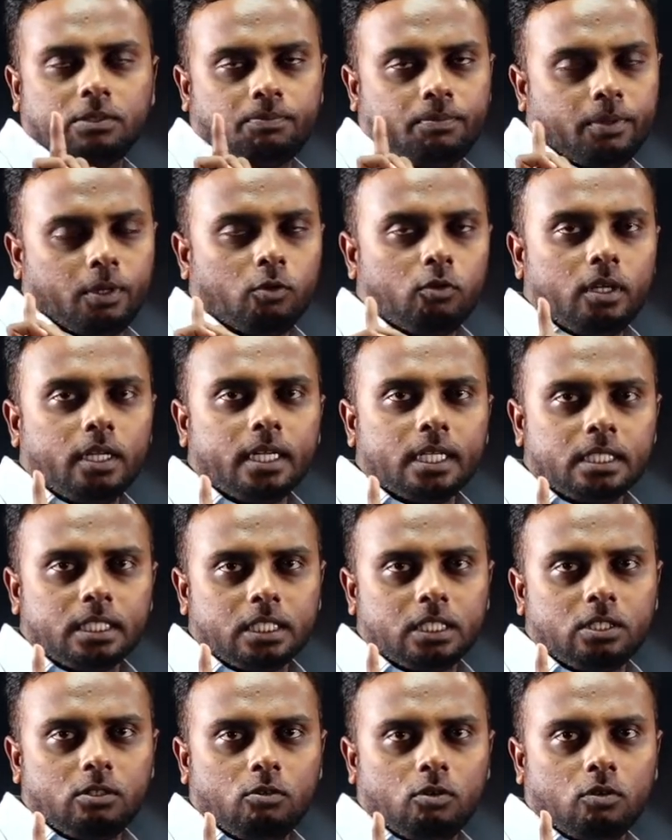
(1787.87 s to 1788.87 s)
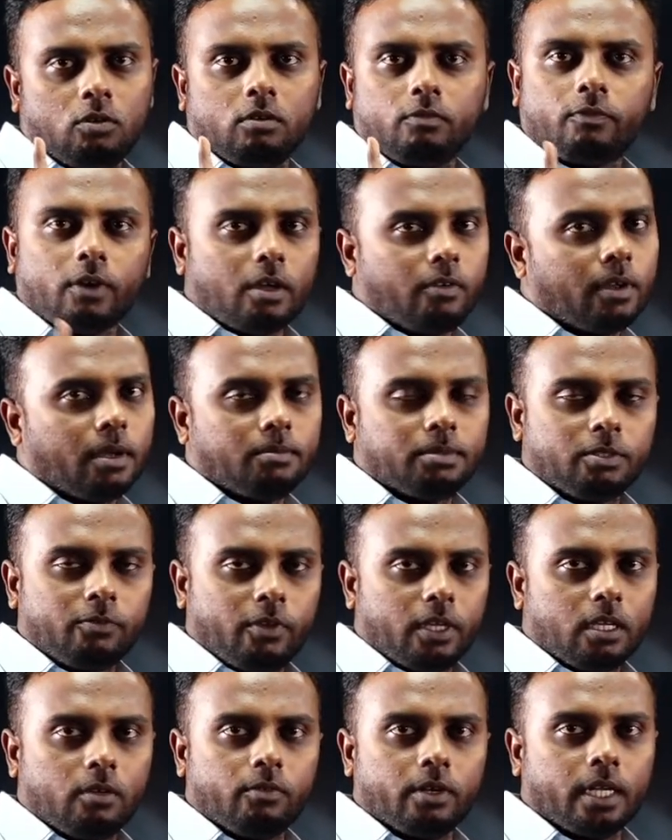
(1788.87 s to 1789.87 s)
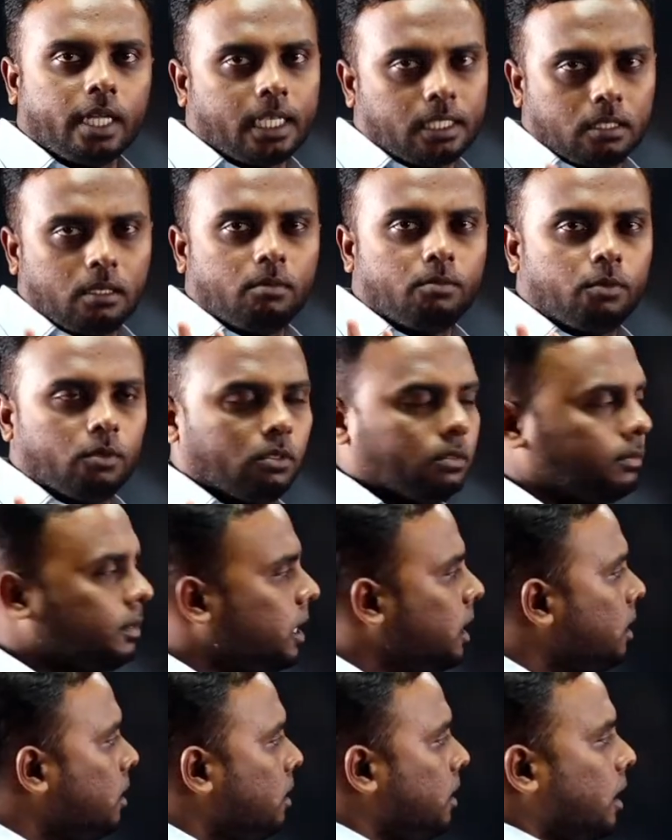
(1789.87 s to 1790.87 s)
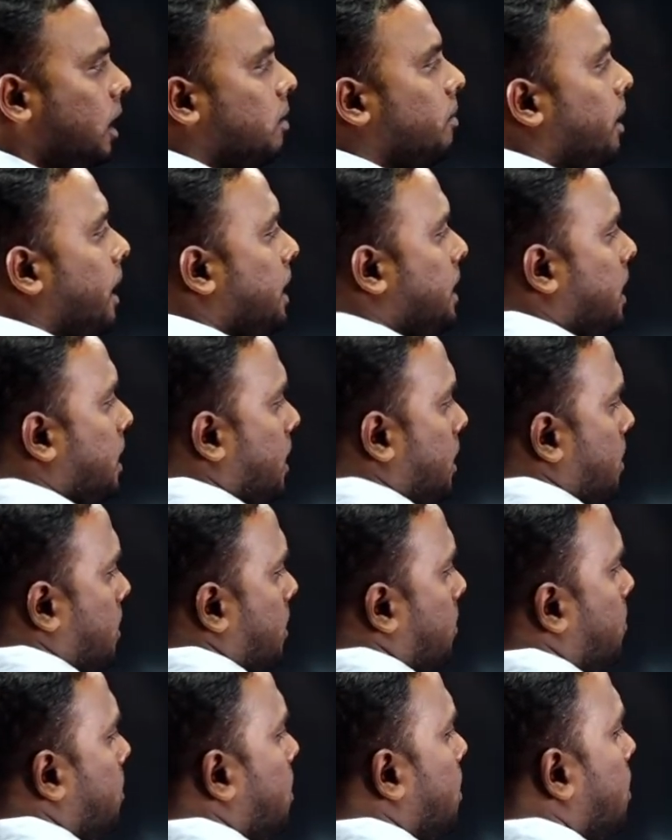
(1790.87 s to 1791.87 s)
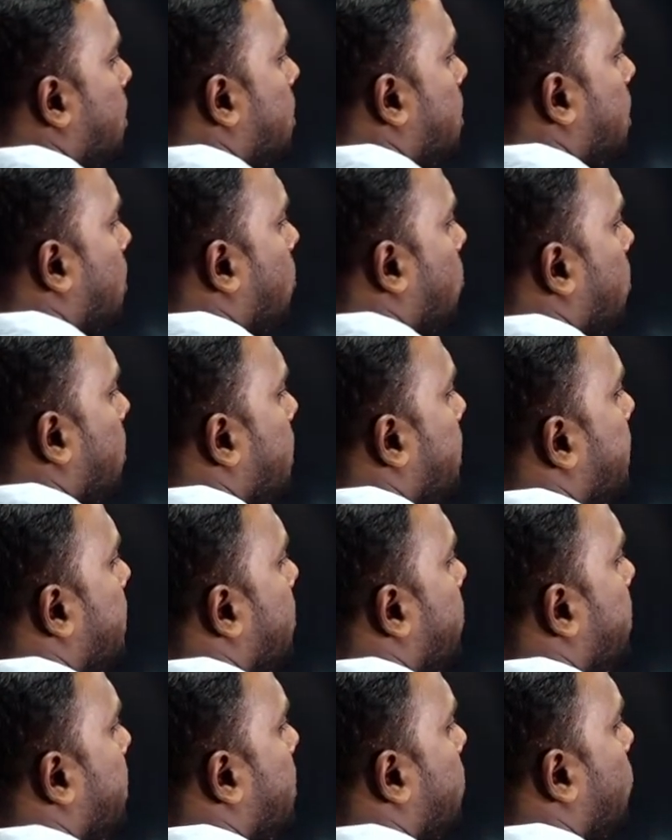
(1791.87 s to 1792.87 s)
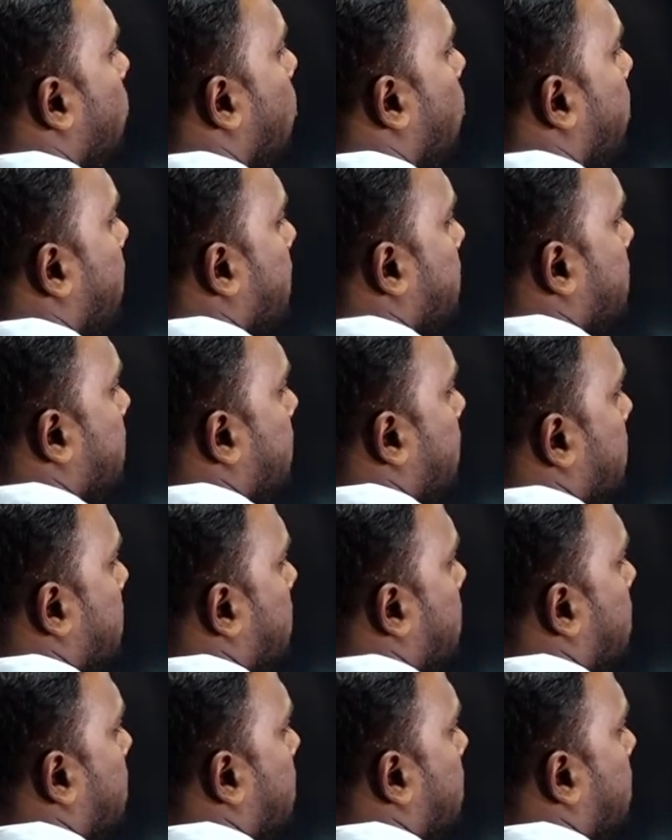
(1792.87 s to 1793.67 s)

Purely resistive load 5 amps we given, example, normal excitation. Now little bit over excitation